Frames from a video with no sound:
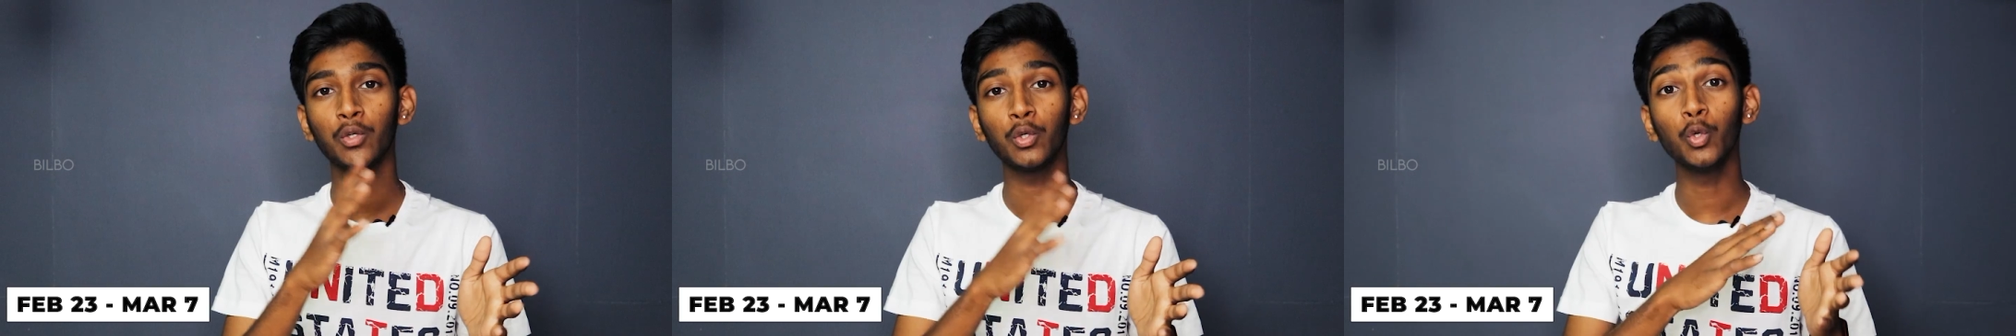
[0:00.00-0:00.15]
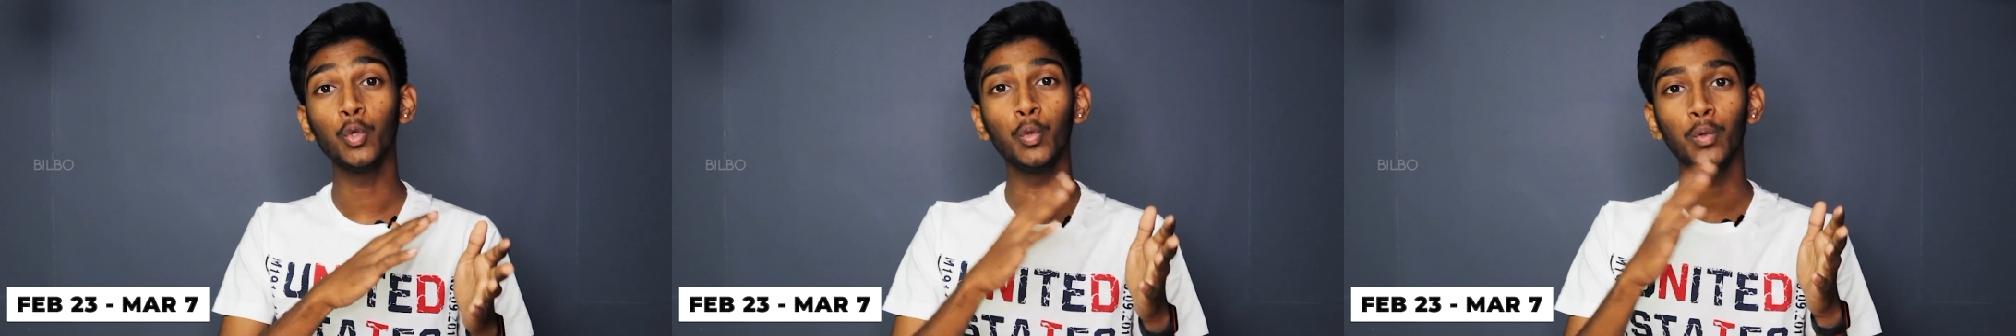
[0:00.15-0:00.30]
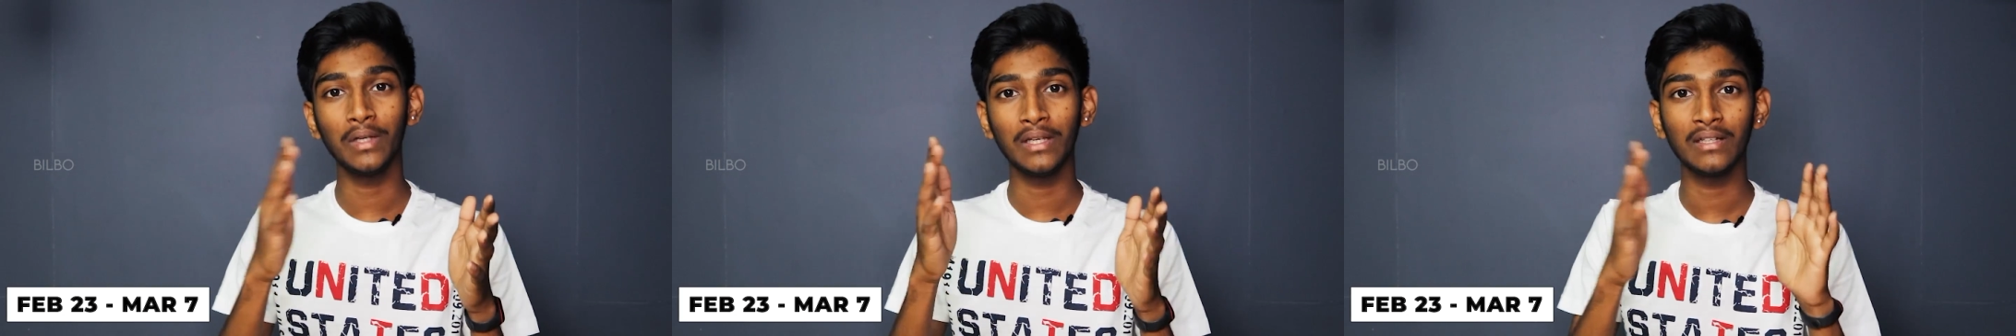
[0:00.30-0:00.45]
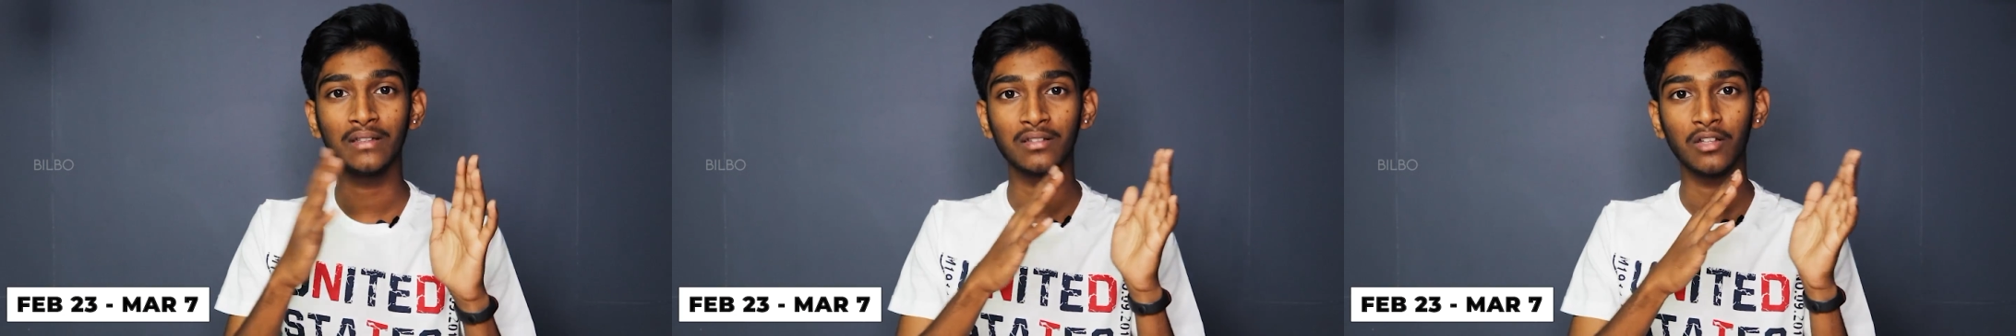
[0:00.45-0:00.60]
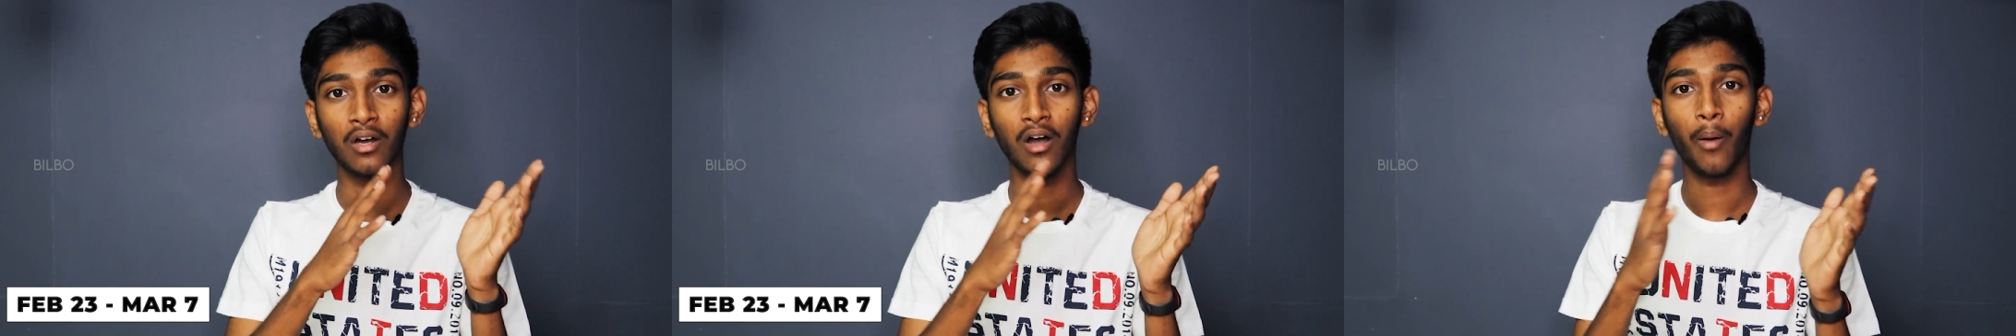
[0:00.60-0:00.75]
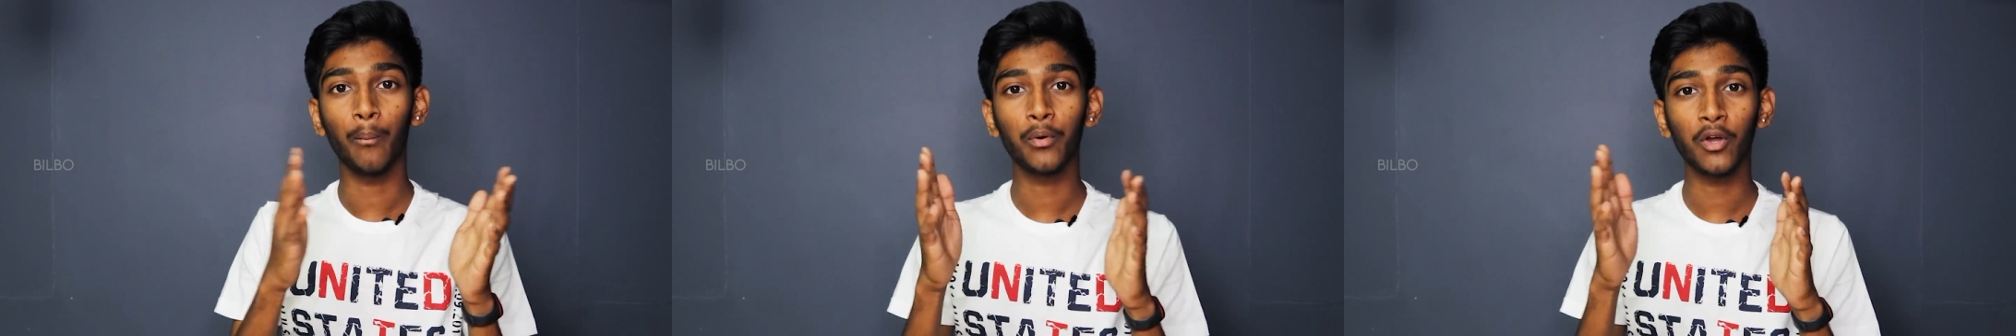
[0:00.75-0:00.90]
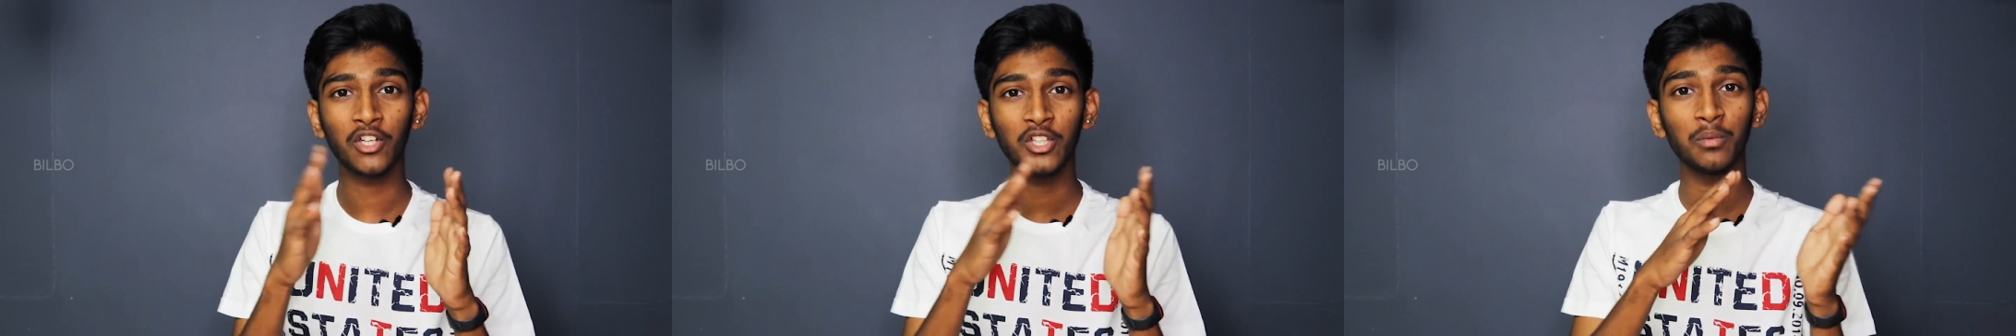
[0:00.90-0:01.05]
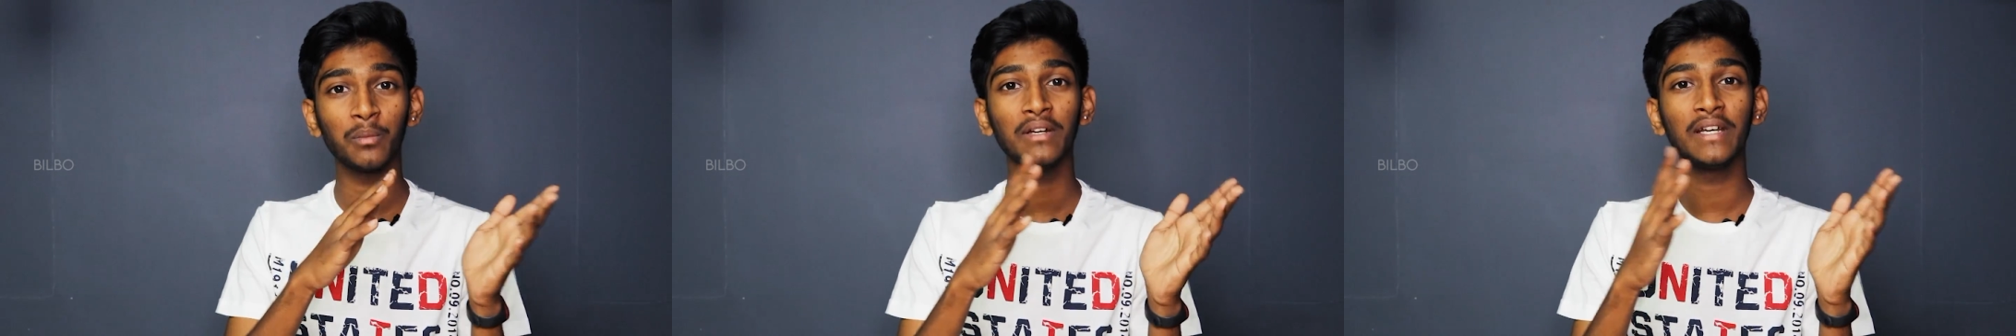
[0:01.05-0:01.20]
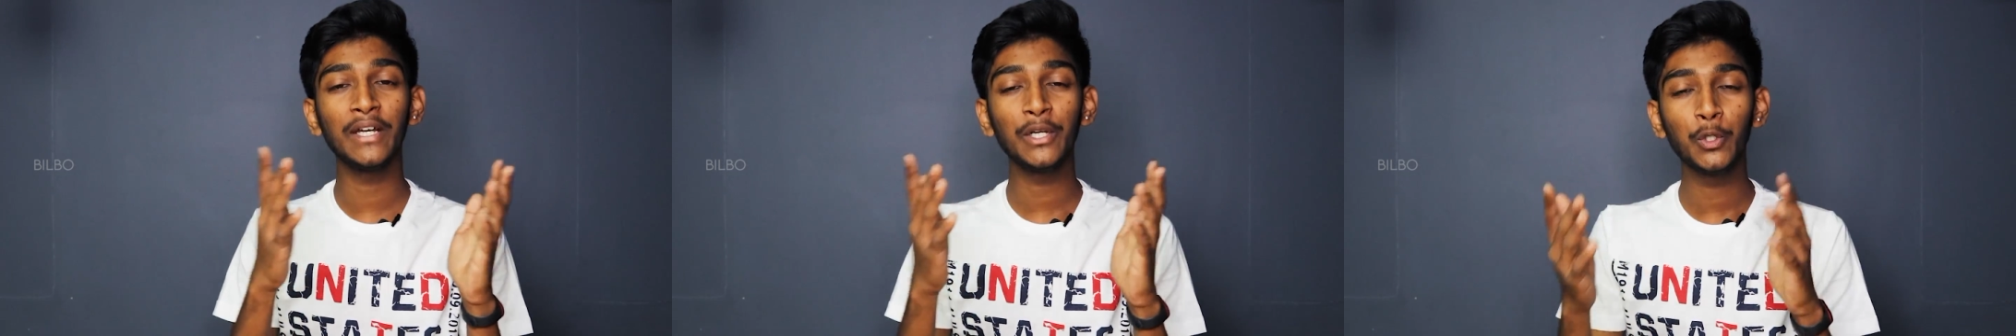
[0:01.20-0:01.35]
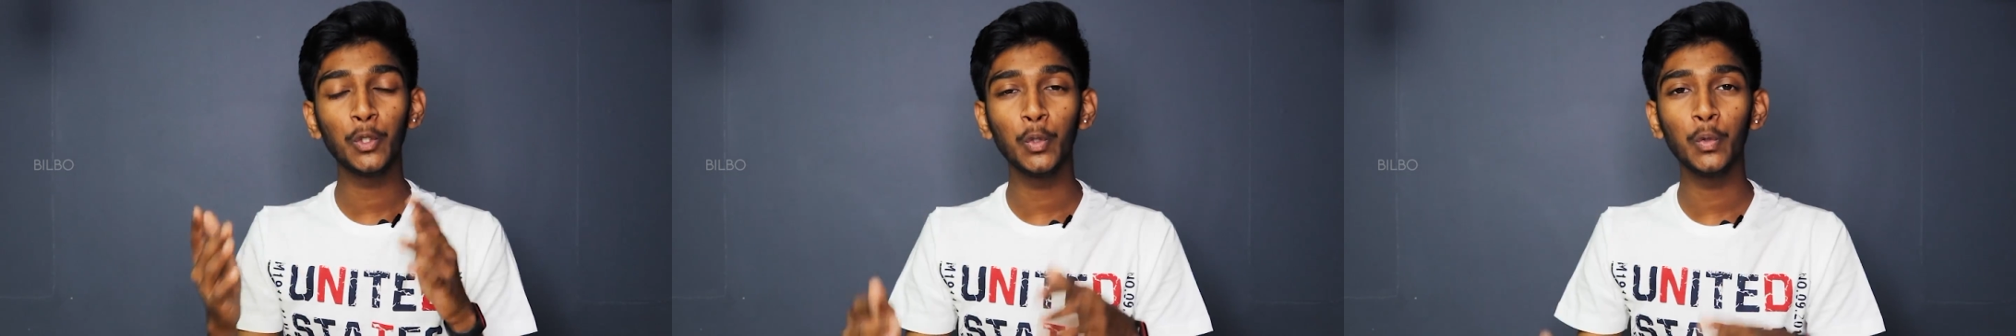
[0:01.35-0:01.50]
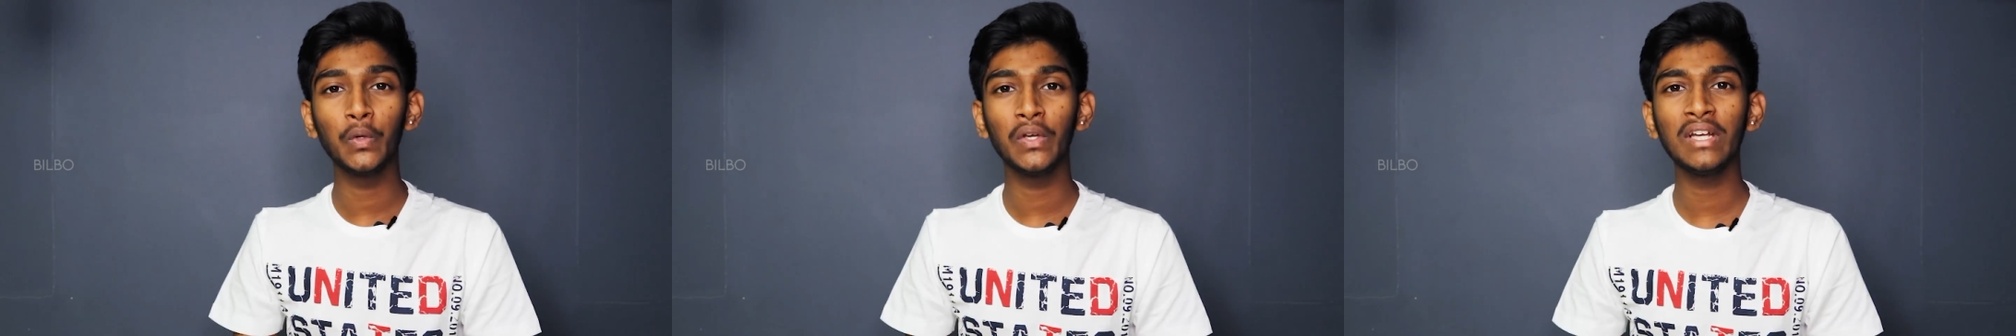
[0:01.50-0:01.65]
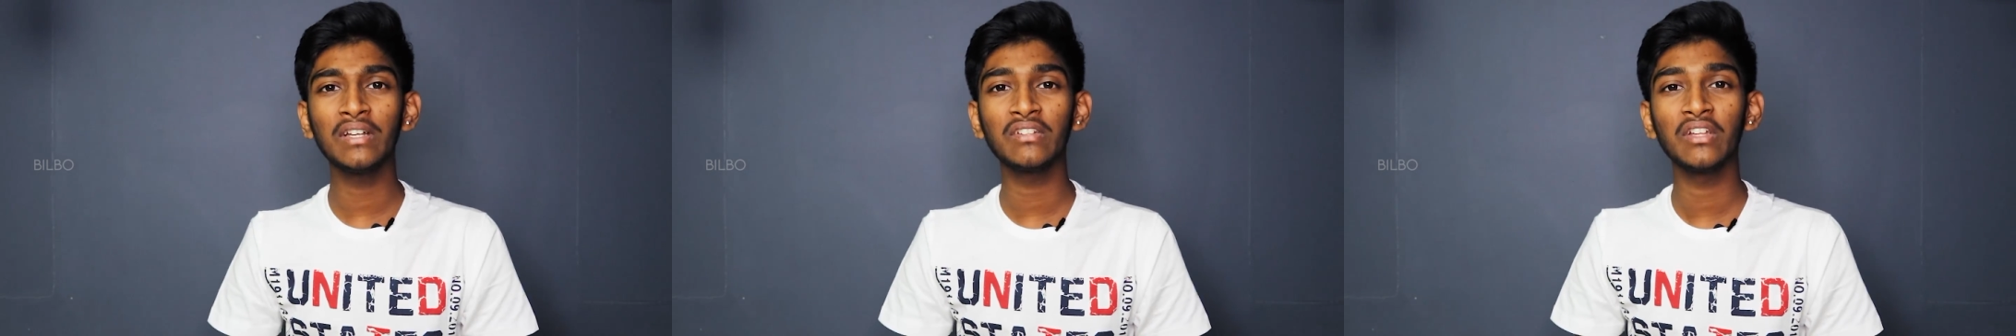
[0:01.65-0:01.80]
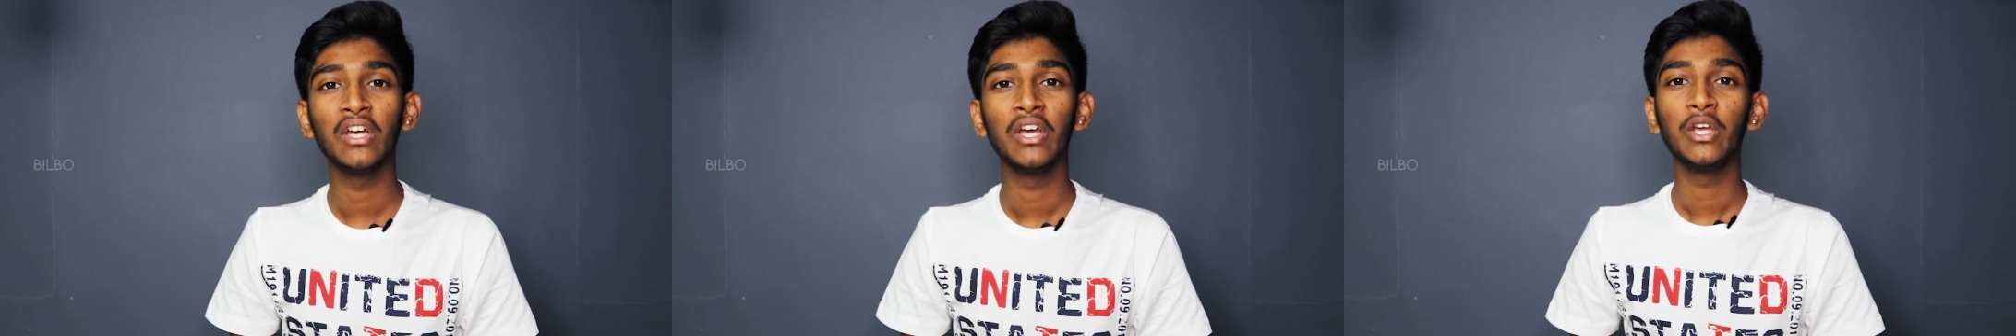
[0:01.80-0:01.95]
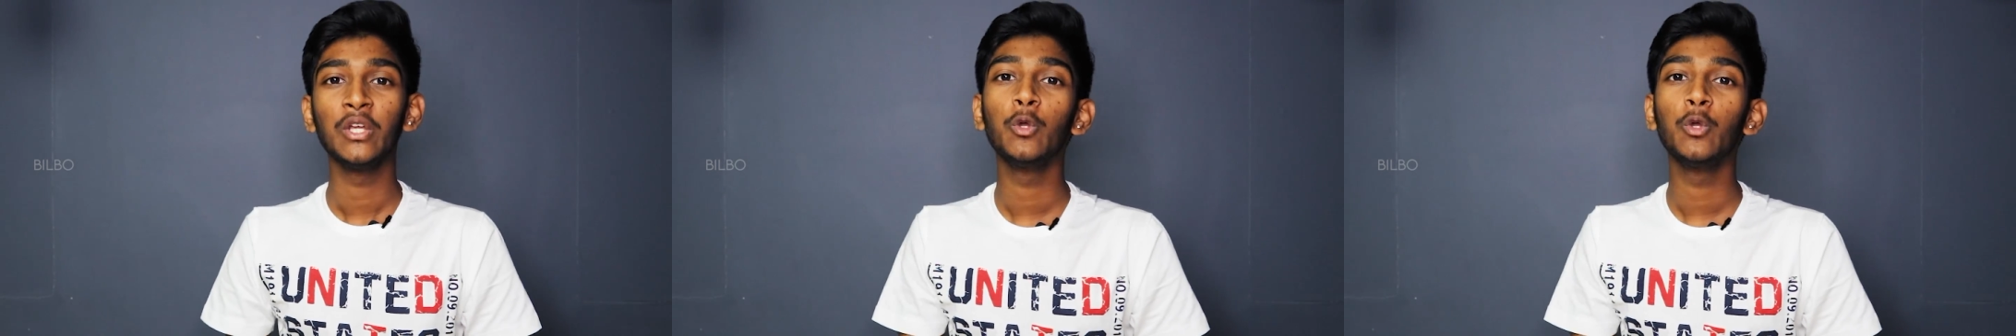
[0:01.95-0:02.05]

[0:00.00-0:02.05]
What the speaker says: 2 weeks, approximately 2 weeks,